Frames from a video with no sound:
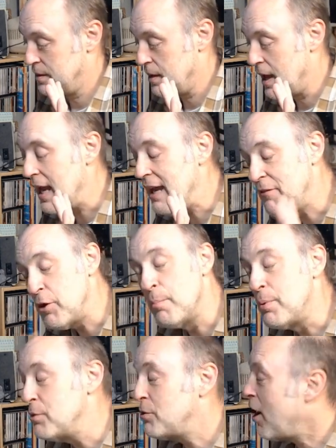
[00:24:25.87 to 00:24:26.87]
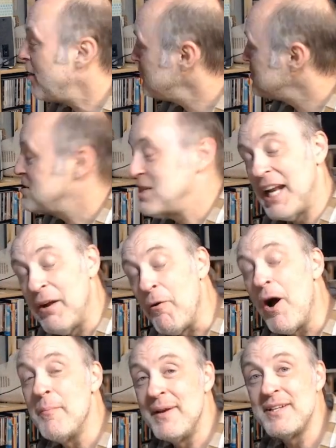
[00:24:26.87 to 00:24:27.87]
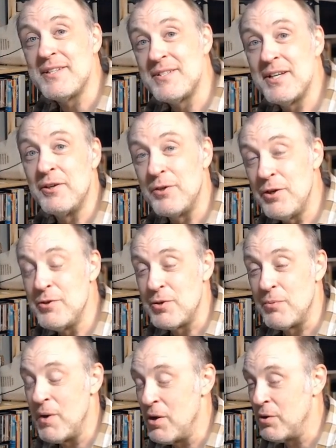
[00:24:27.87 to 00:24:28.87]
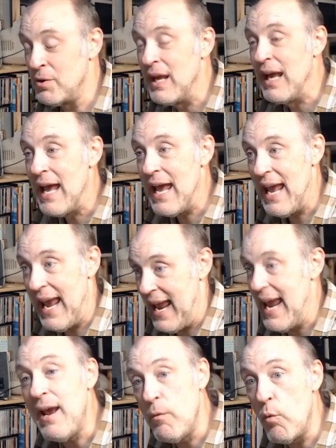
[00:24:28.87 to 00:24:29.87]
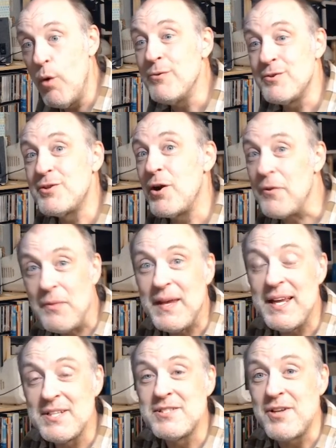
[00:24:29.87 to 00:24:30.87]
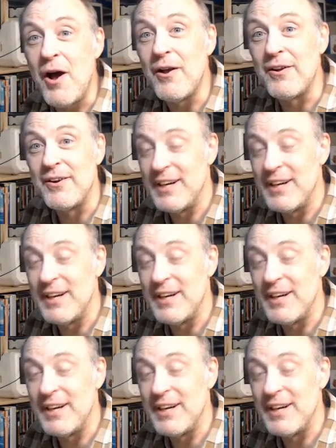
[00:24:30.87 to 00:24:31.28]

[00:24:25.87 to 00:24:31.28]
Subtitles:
If you boot off the CD-ROM into single user mode, it won't start the installer.